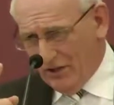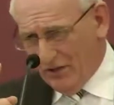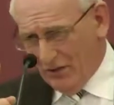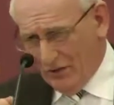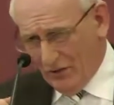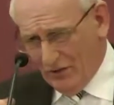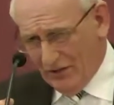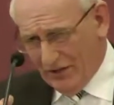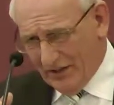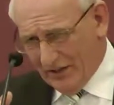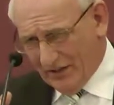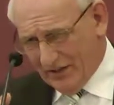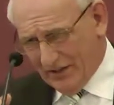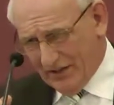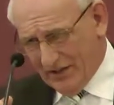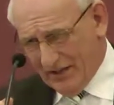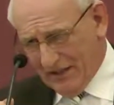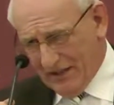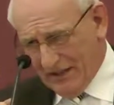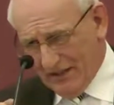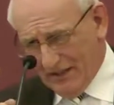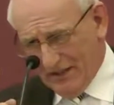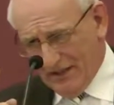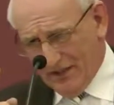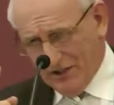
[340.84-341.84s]
you know, that
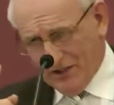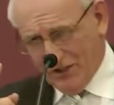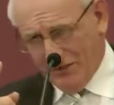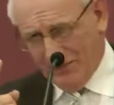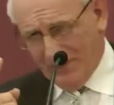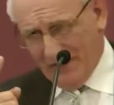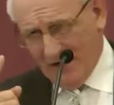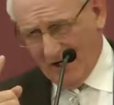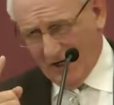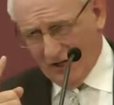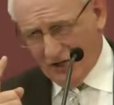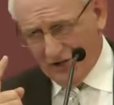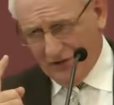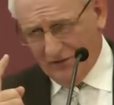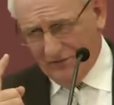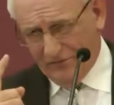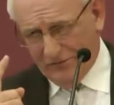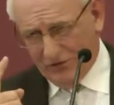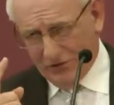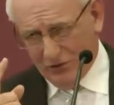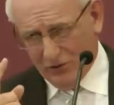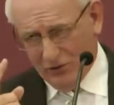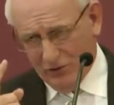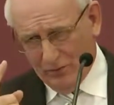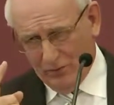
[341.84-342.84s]
in this verse
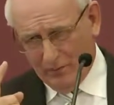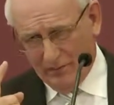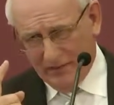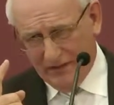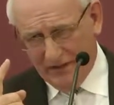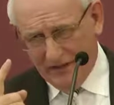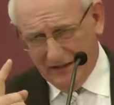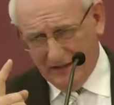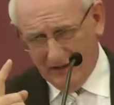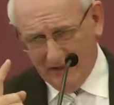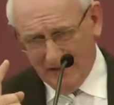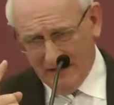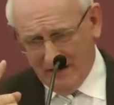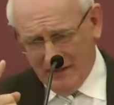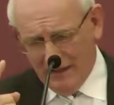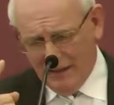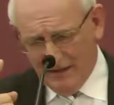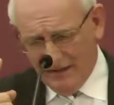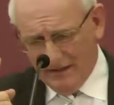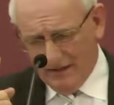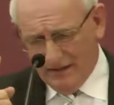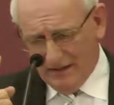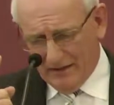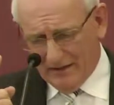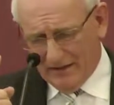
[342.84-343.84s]
of Job,
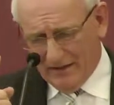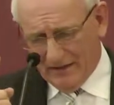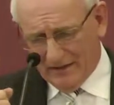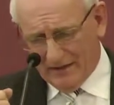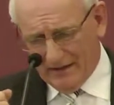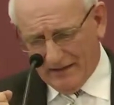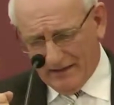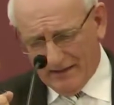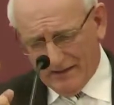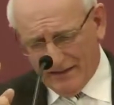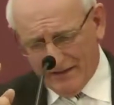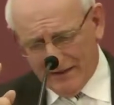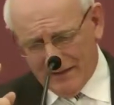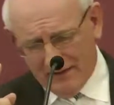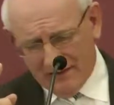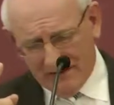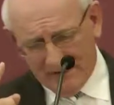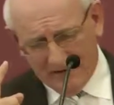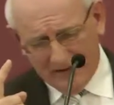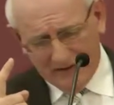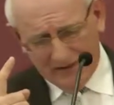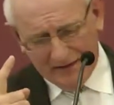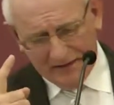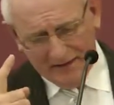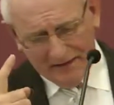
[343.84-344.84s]
that
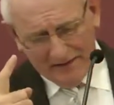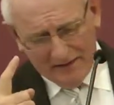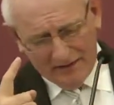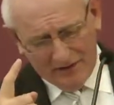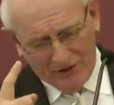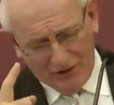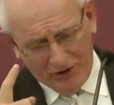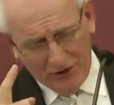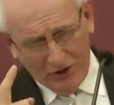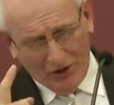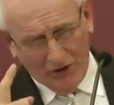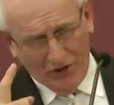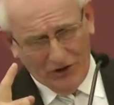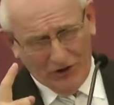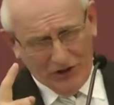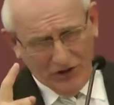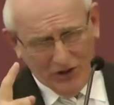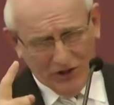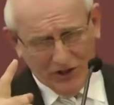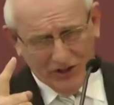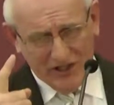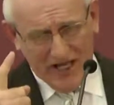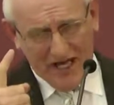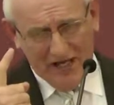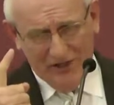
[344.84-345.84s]
the judge
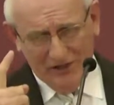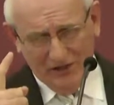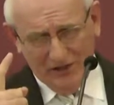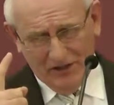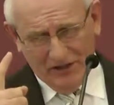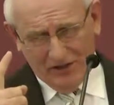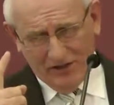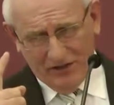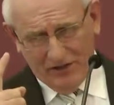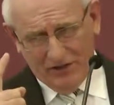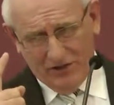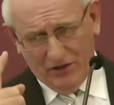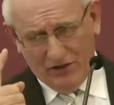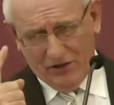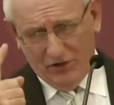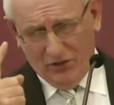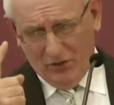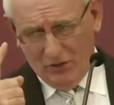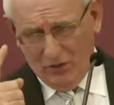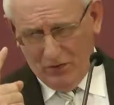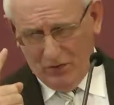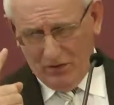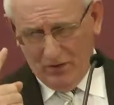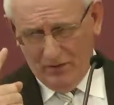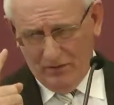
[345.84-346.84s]
standeth at the
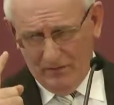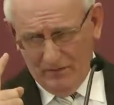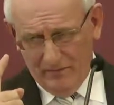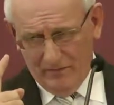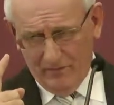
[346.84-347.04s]
door.